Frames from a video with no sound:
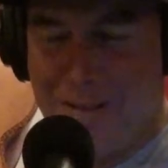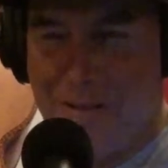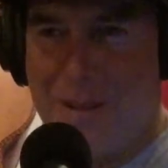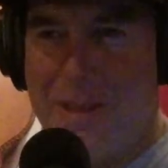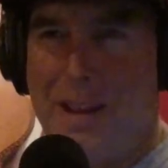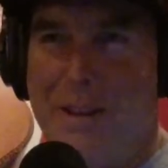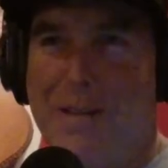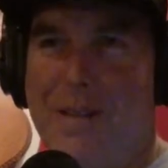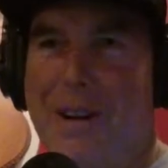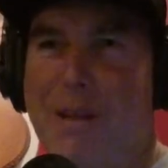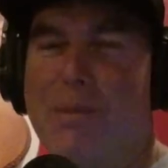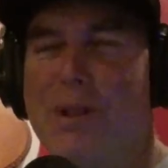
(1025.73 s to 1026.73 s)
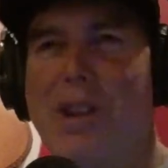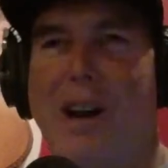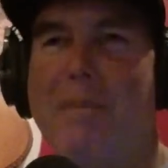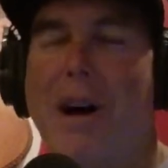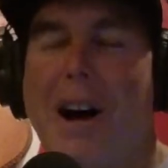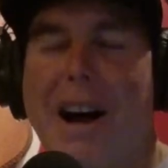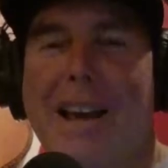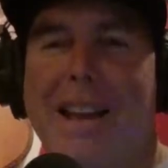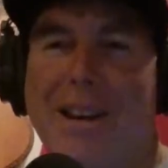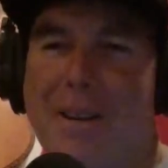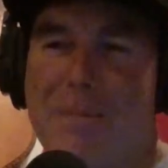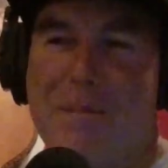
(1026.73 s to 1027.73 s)
that I'm
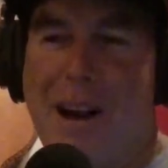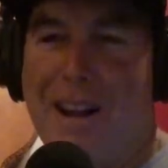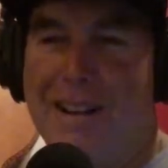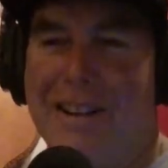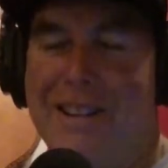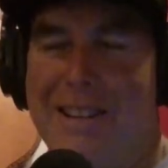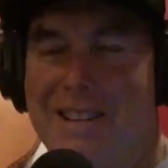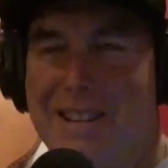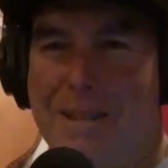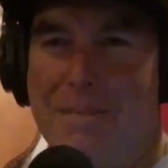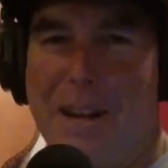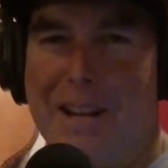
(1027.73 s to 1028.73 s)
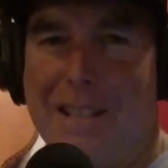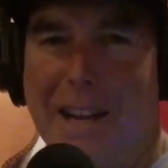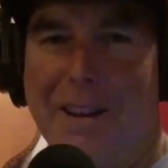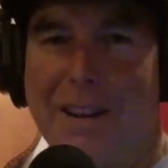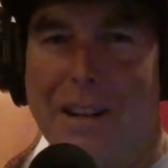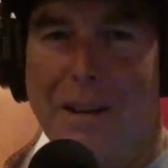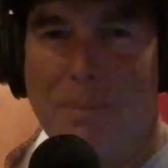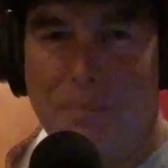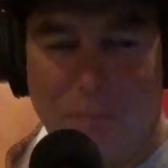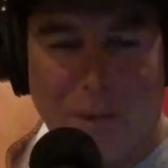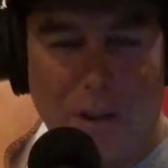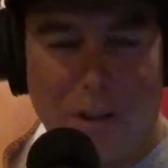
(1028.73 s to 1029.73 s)
hiding, or I'm not telling them.
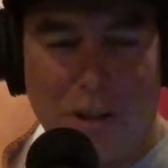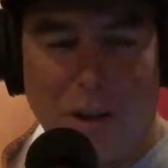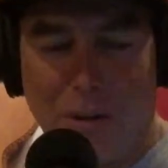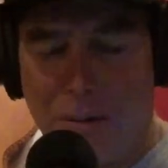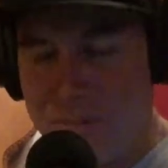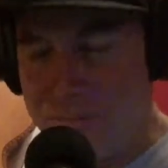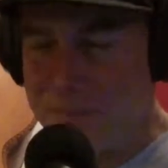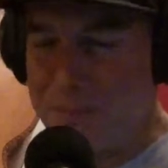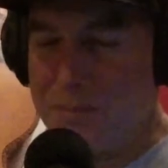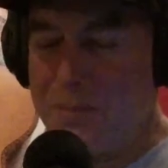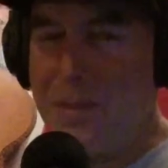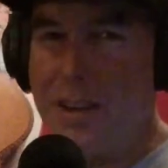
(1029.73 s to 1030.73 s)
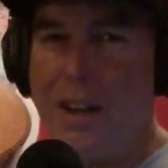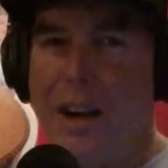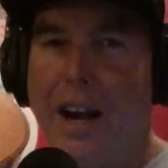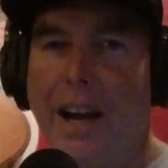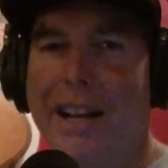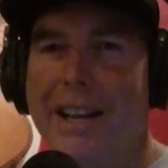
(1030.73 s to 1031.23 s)
So I